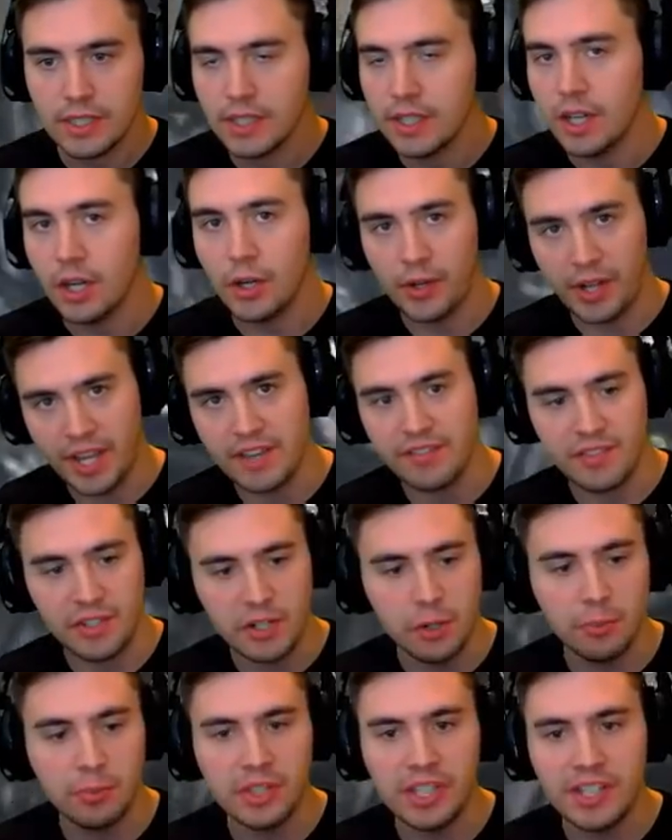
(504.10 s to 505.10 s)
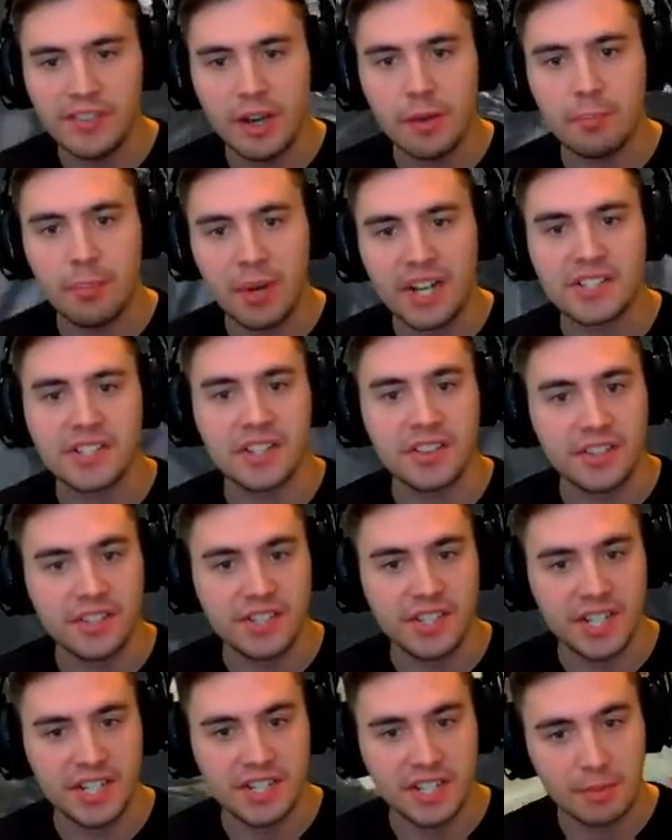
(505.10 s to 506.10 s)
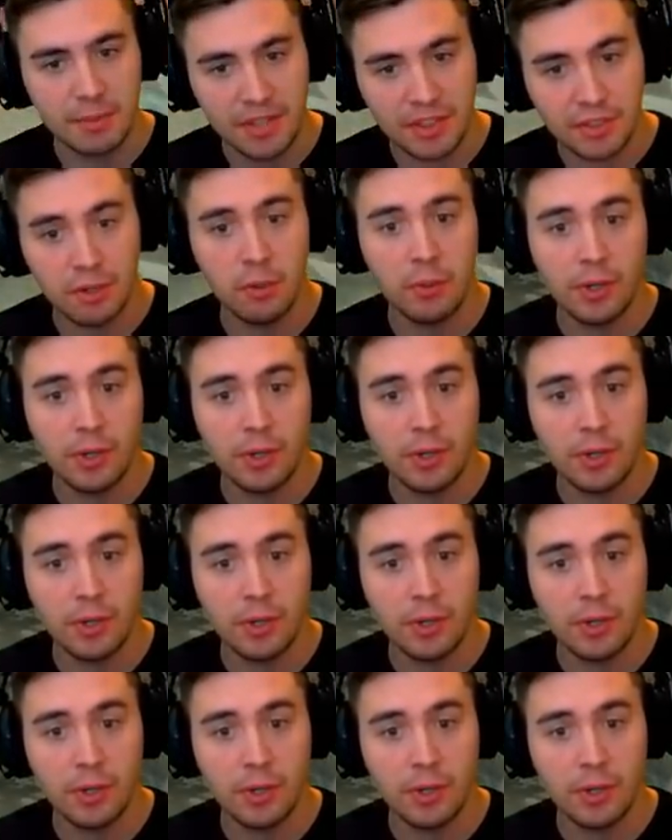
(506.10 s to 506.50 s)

Okay, if you don't believe how busted this is, let me throw a